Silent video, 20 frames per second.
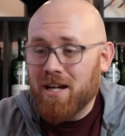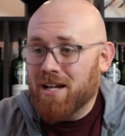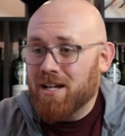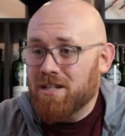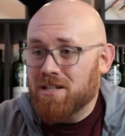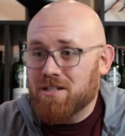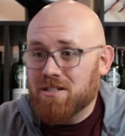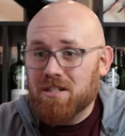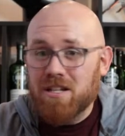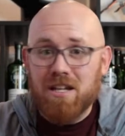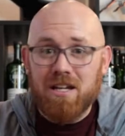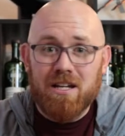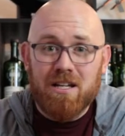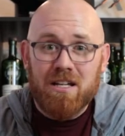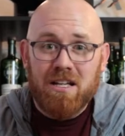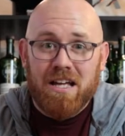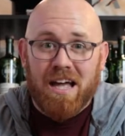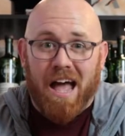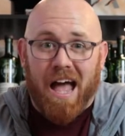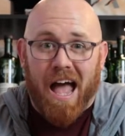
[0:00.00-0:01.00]
and
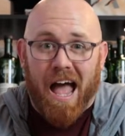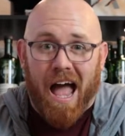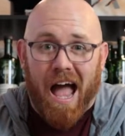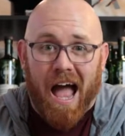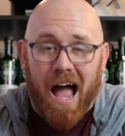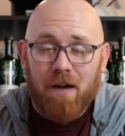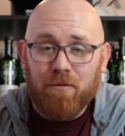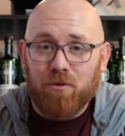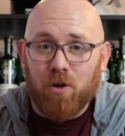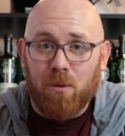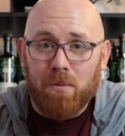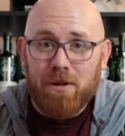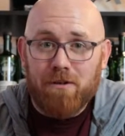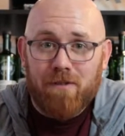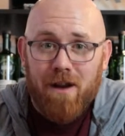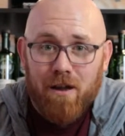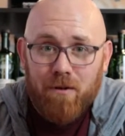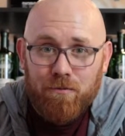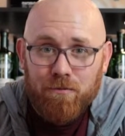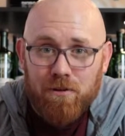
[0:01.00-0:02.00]
I've not been
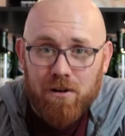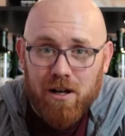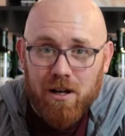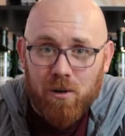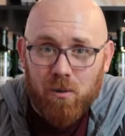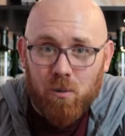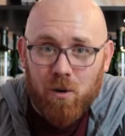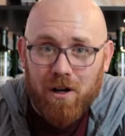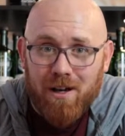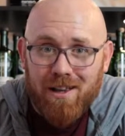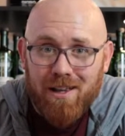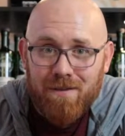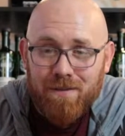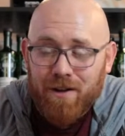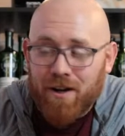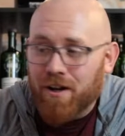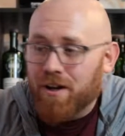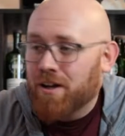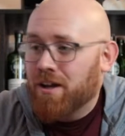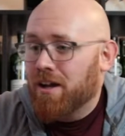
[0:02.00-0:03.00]
around for a little while, have
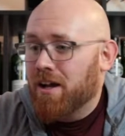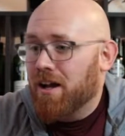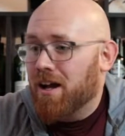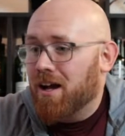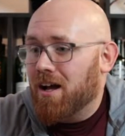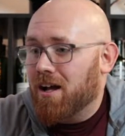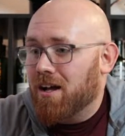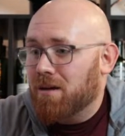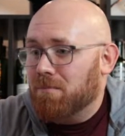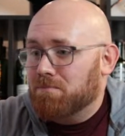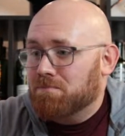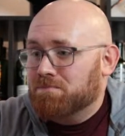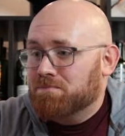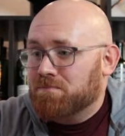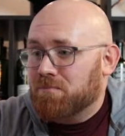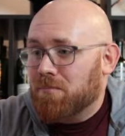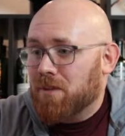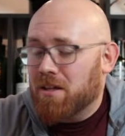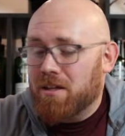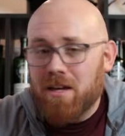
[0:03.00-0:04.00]
I?
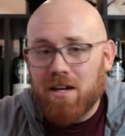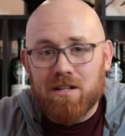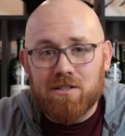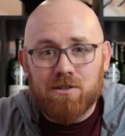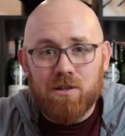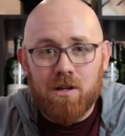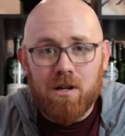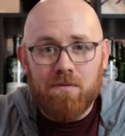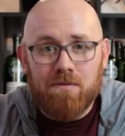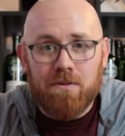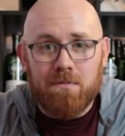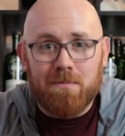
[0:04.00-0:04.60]
Yeah, sorry if you